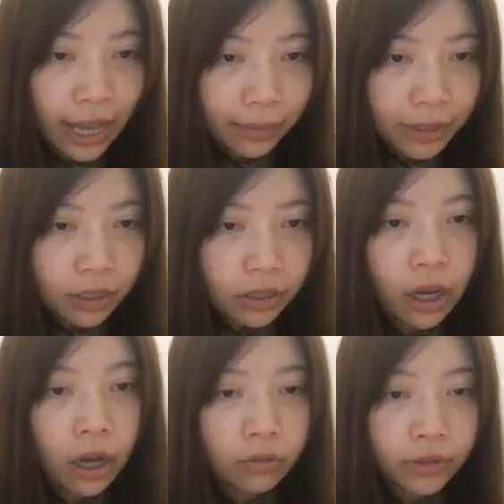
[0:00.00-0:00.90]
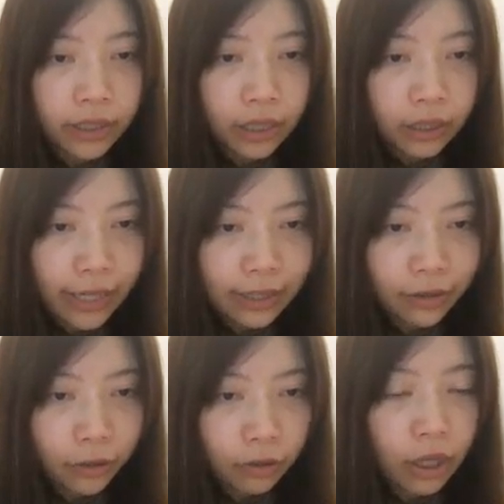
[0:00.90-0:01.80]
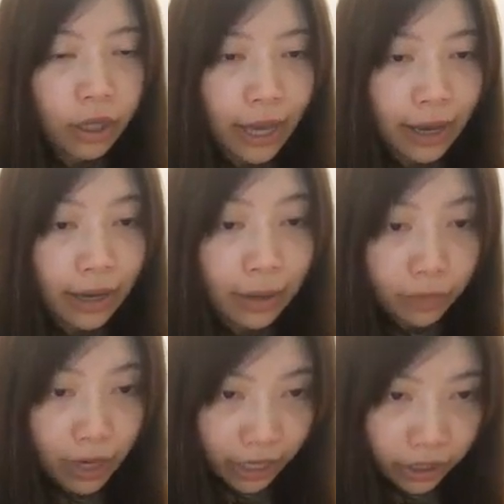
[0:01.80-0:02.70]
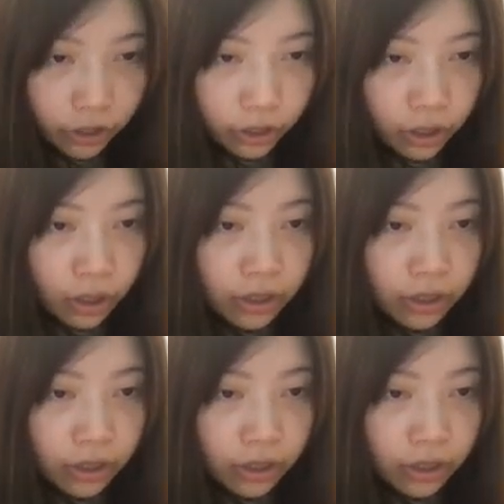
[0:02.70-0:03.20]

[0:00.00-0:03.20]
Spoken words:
absence of the testicular AMH,